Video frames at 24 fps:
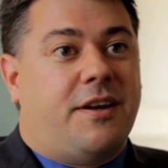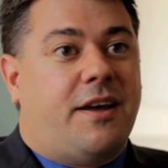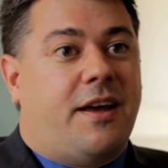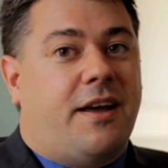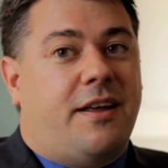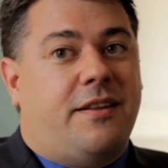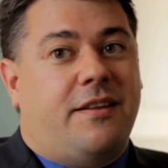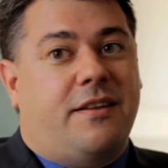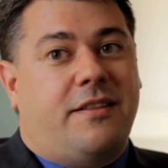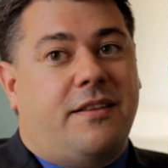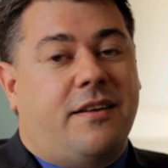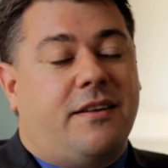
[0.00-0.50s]

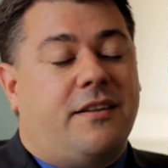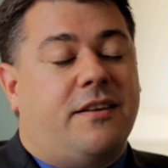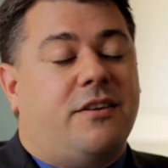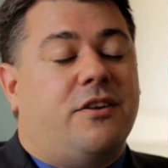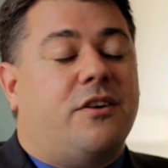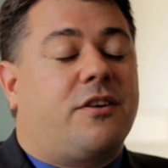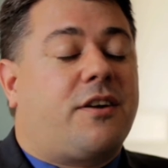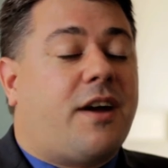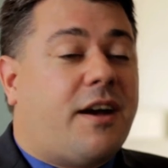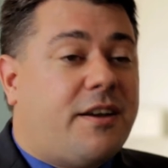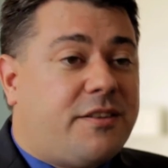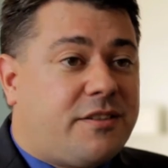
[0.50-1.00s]
and the thing that
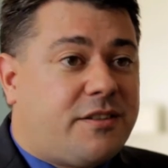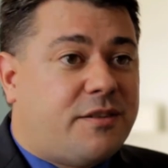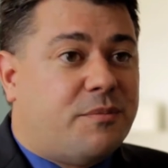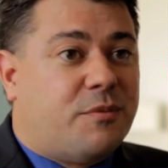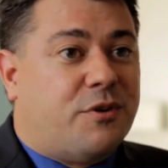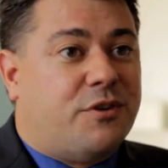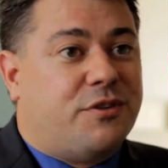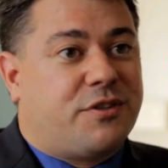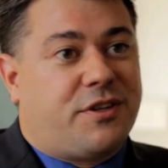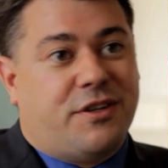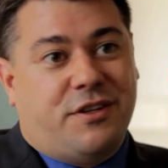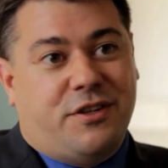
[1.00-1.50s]
your
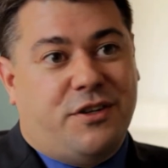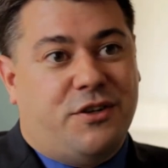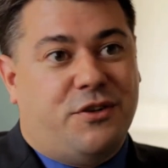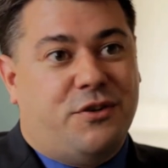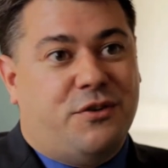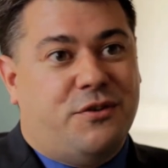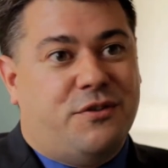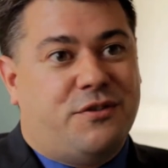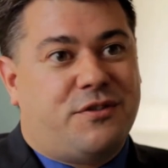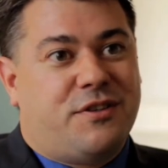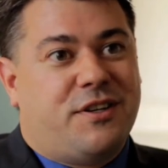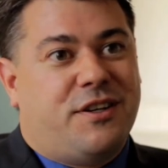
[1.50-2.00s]
customers can
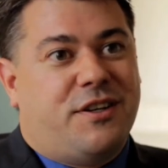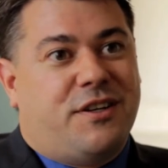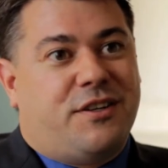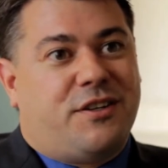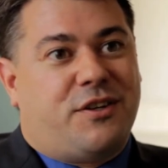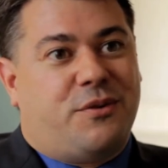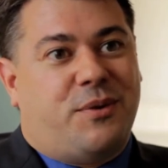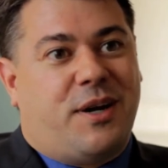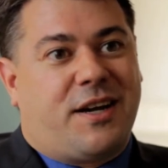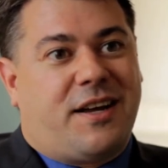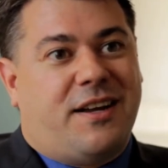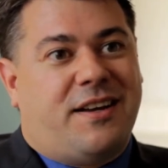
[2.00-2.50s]
use
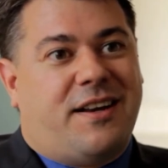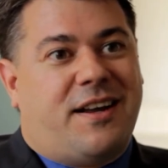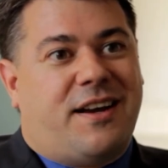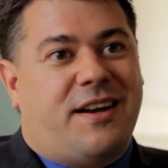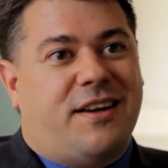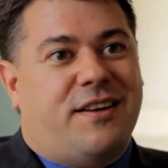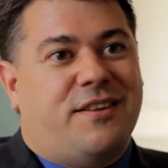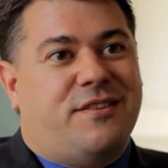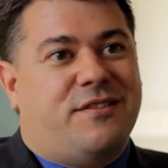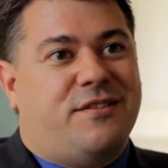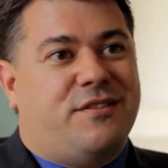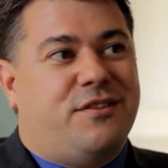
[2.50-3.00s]
to
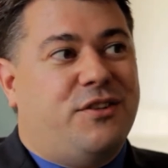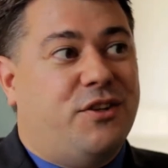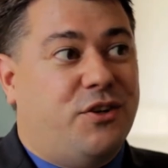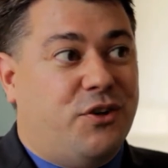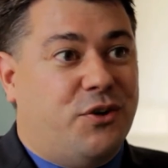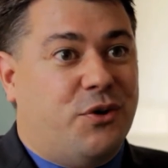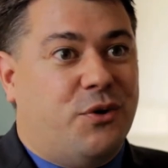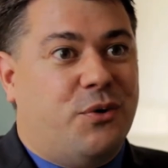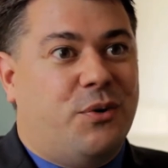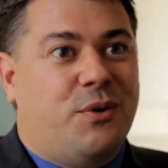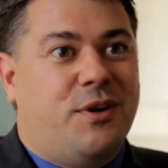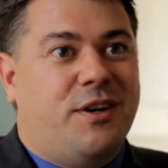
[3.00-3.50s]
recognize
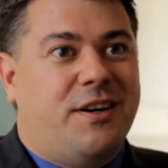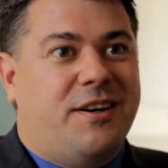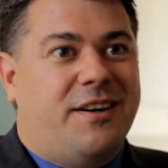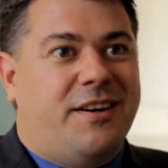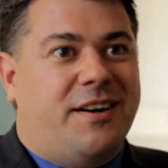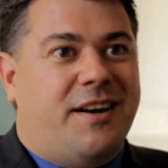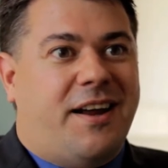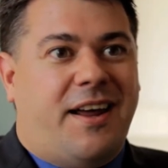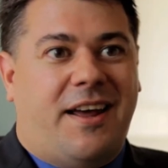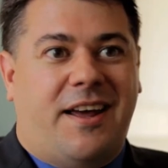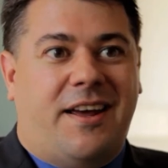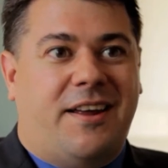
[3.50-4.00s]
you
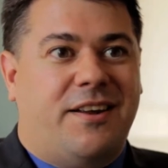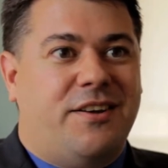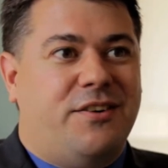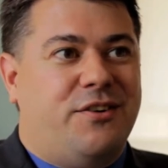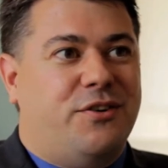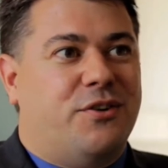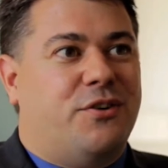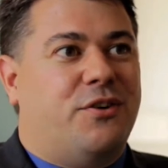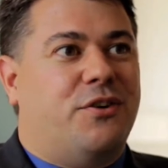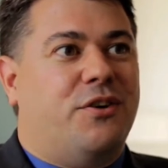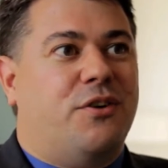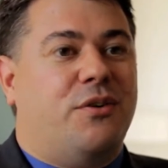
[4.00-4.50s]
and
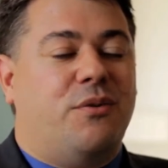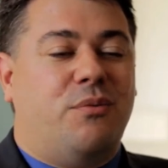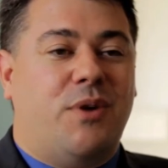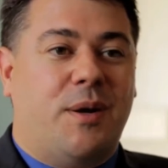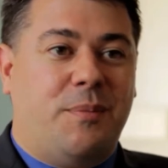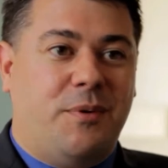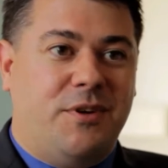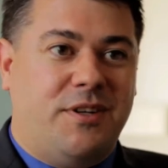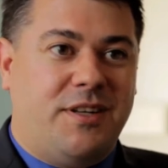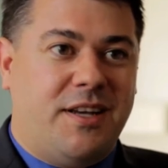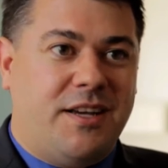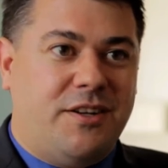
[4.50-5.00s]
your
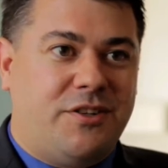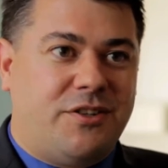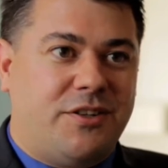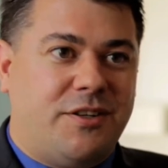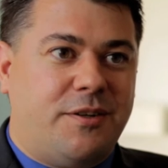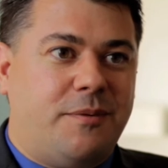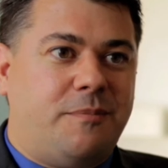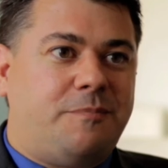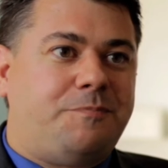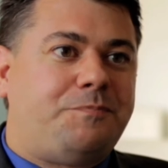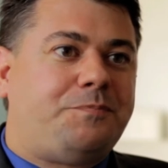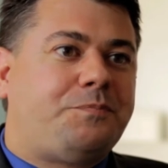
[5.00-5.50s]

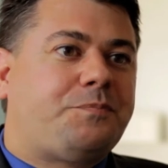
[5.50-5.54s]
reputation.